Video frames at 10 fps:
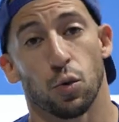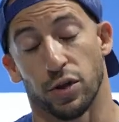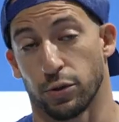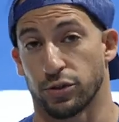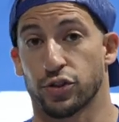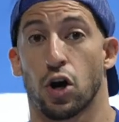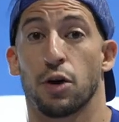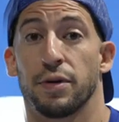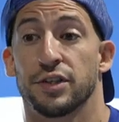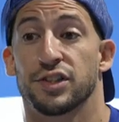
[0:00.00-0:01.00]
Whether it's
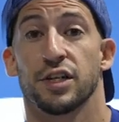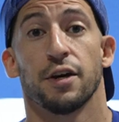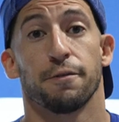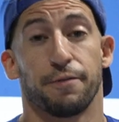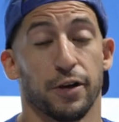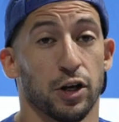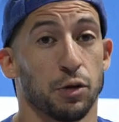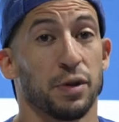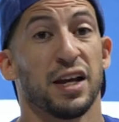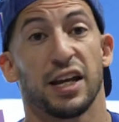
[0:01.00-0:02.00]
garments, film,